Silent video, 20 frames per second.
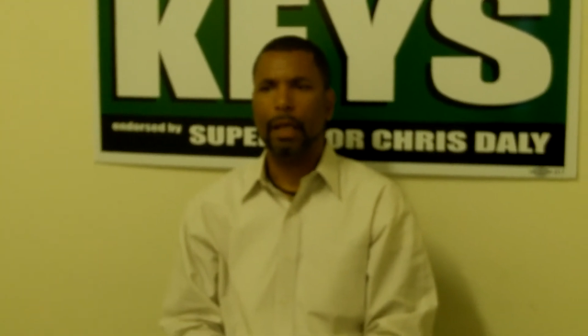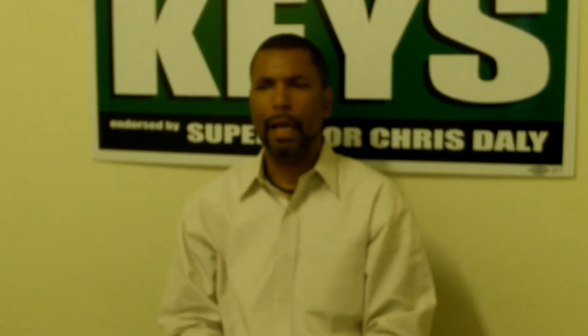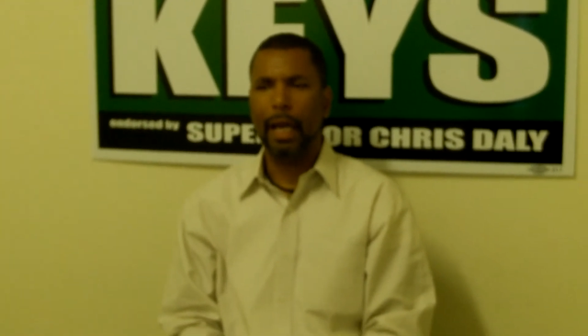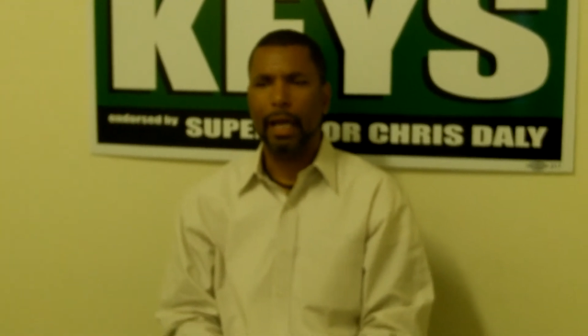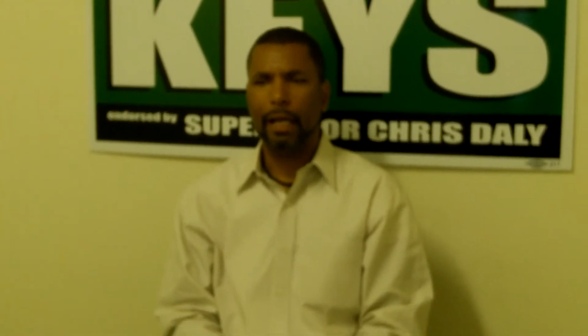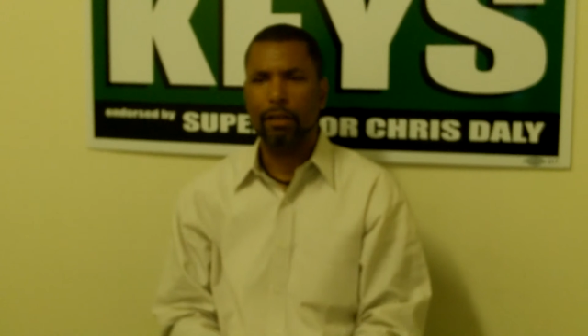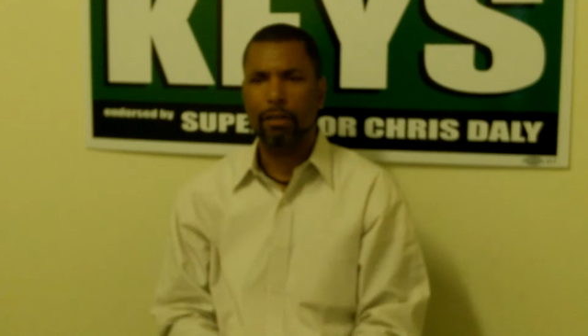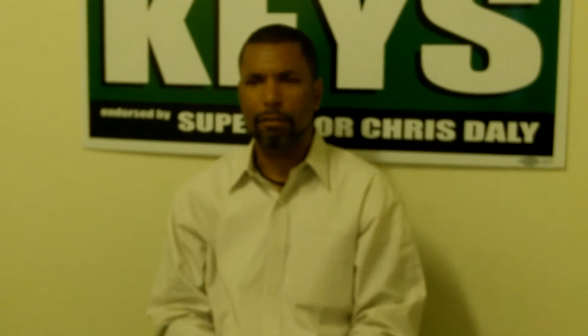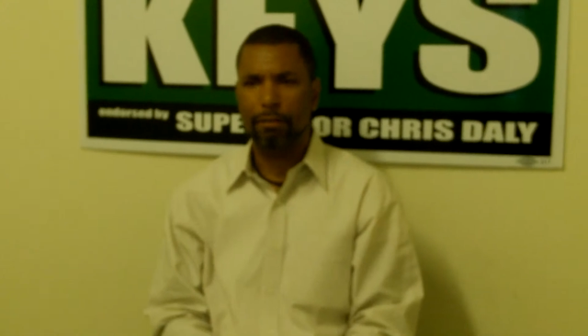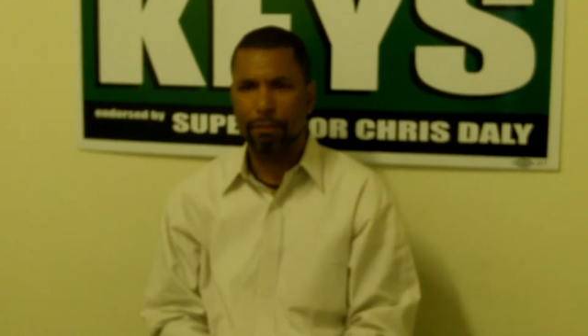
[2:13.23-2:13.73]

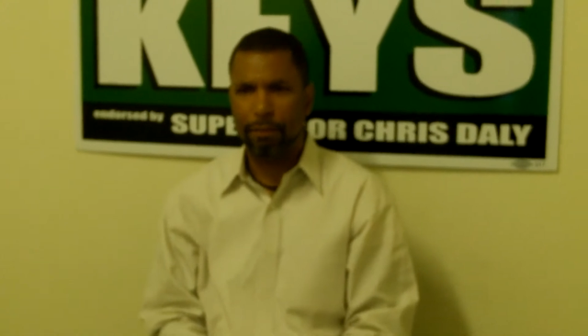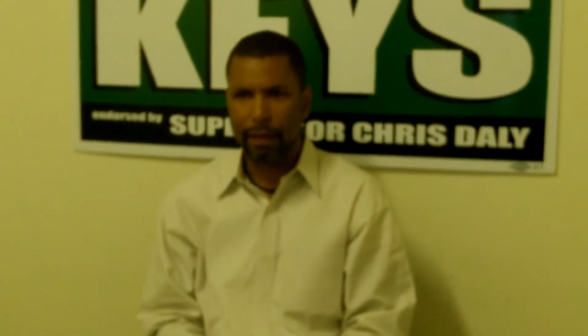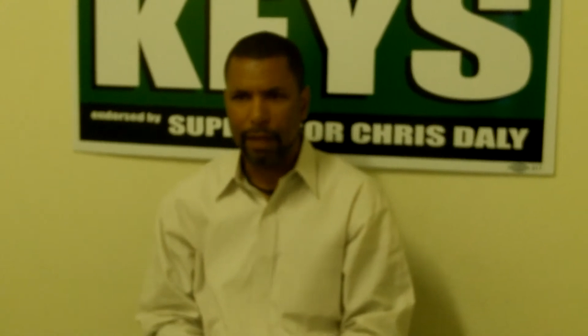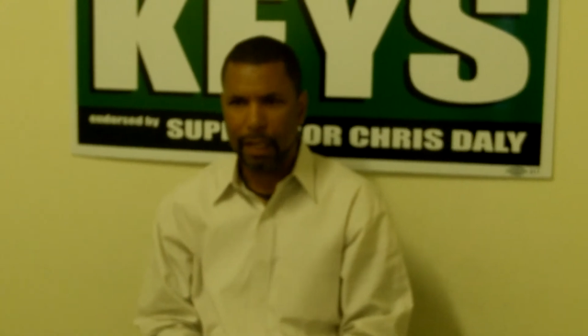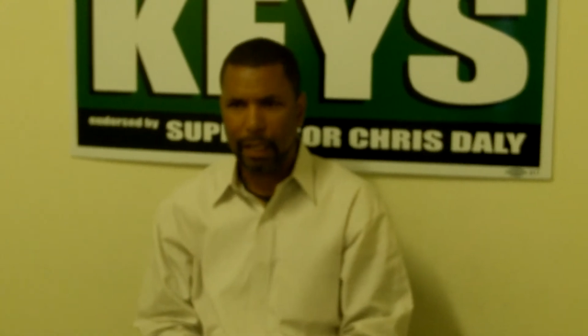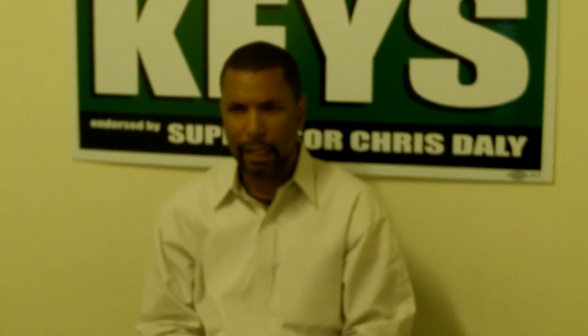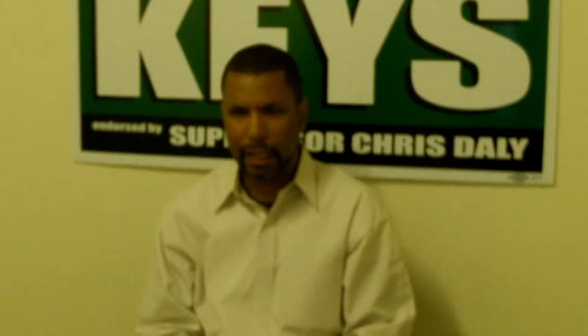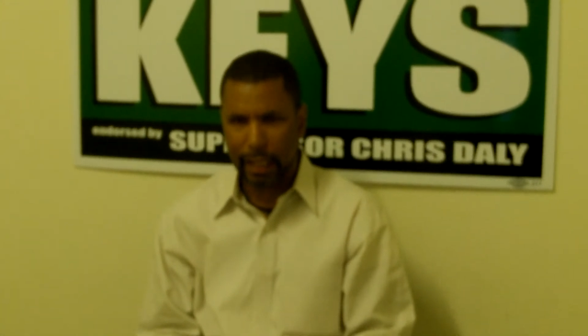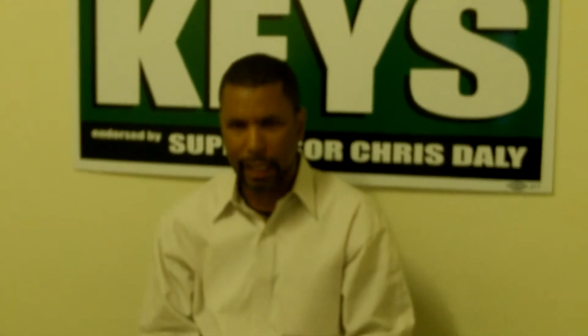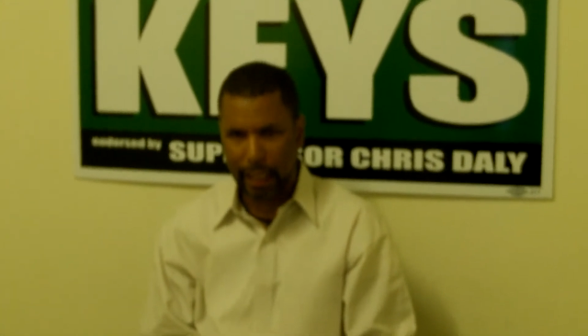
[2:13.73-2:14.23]
And to
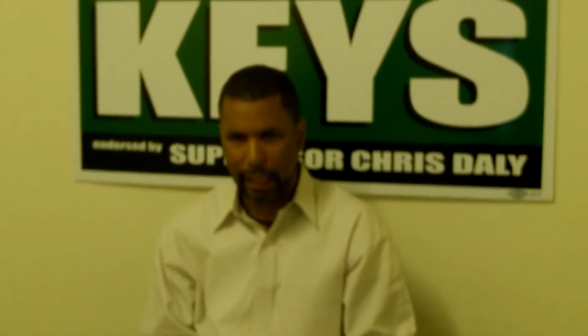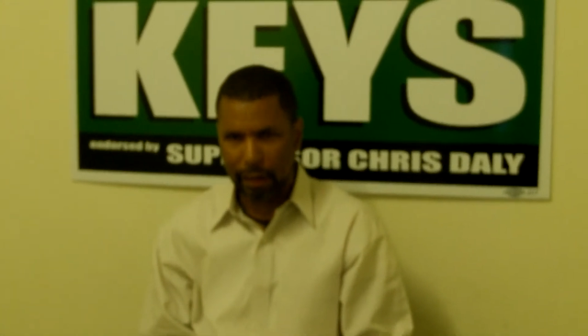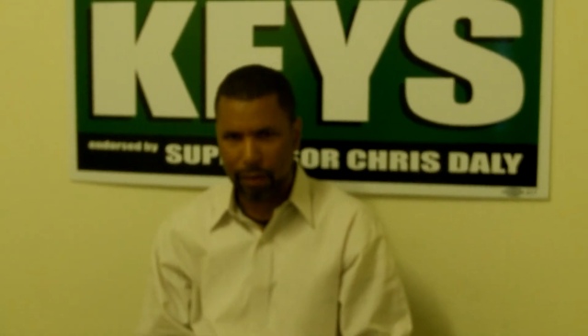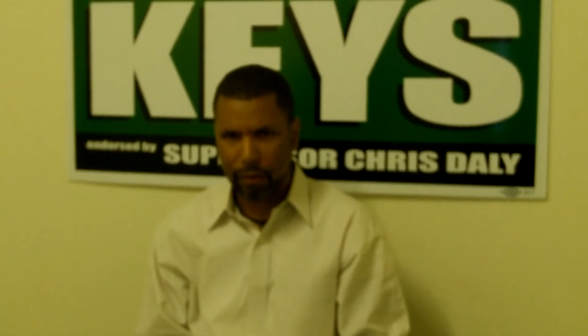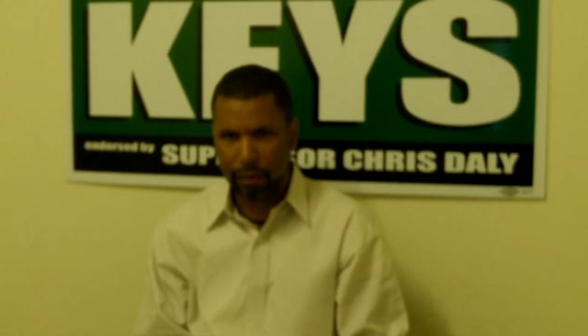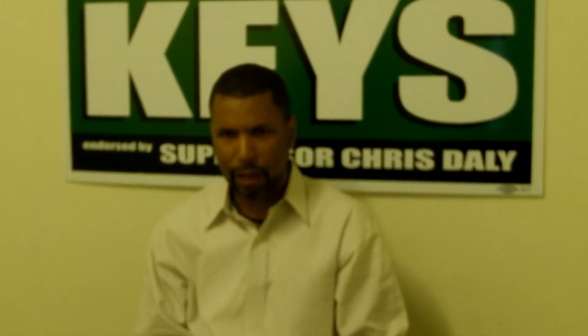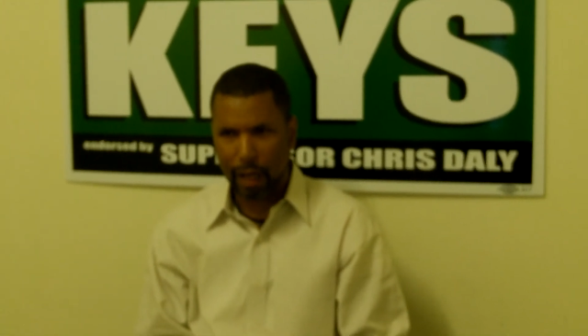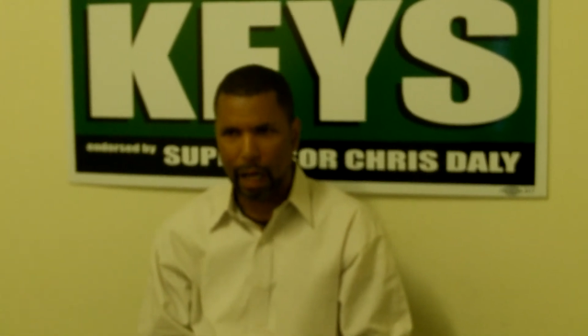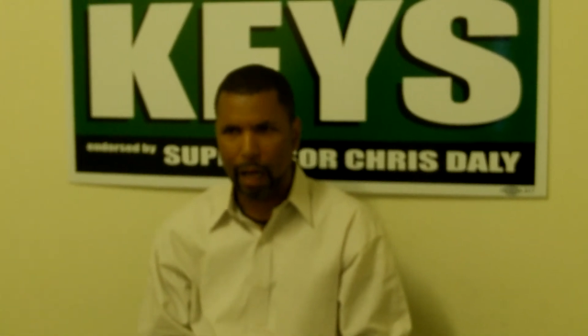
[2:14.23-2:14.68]
fund these,